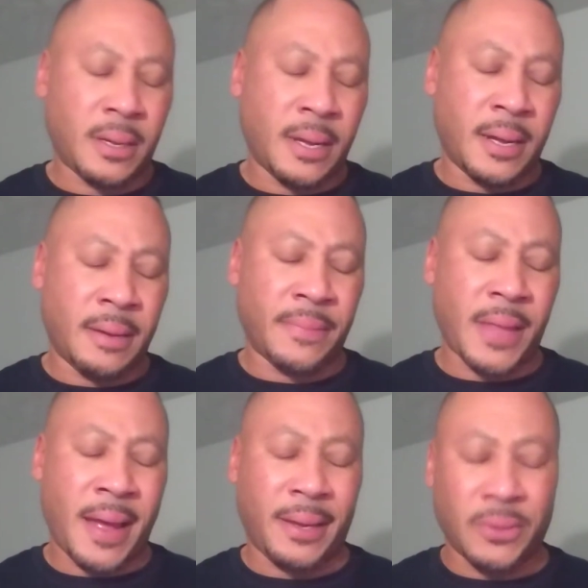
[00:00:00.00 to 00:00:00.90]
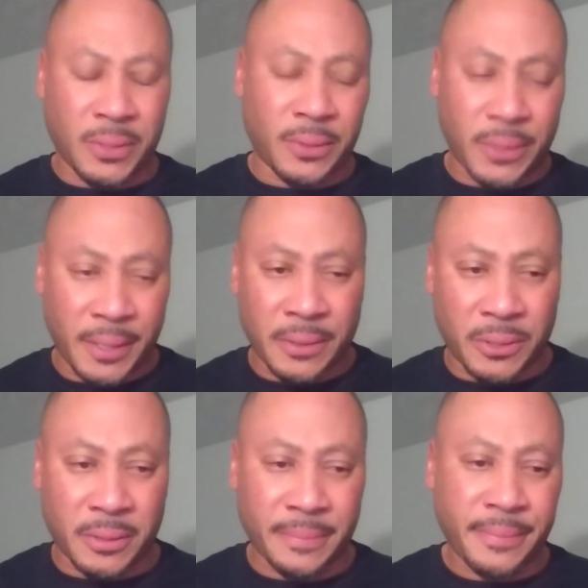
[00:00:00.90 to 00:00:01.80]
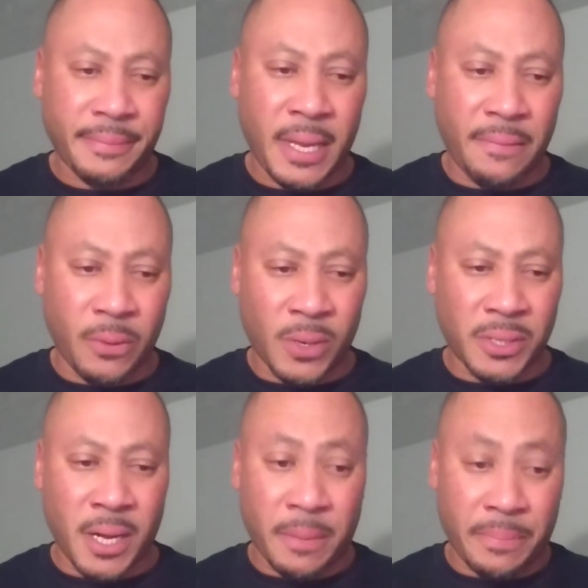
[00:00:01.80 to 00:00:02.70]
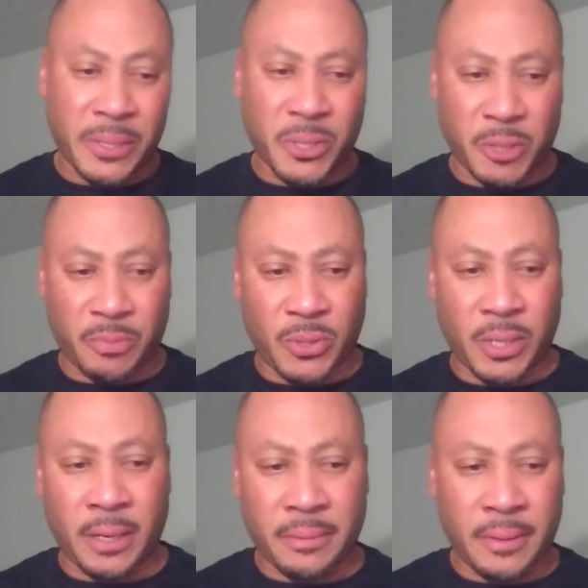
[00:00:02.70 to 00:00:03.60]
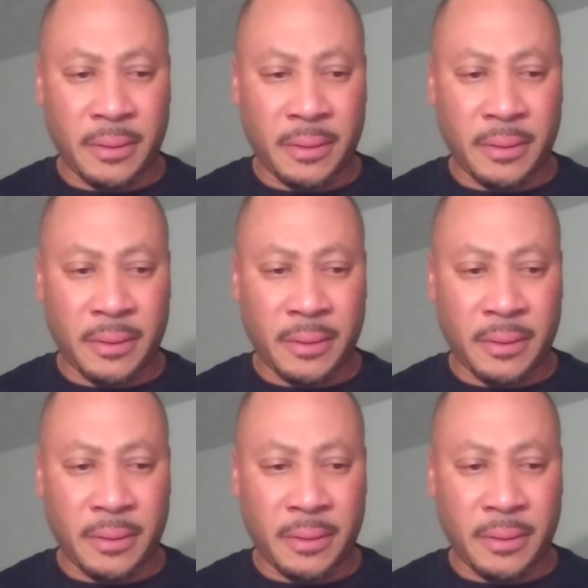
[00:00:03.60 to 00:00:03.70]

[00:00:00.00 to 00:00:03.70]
Um, I consider these even the ones up at 6%,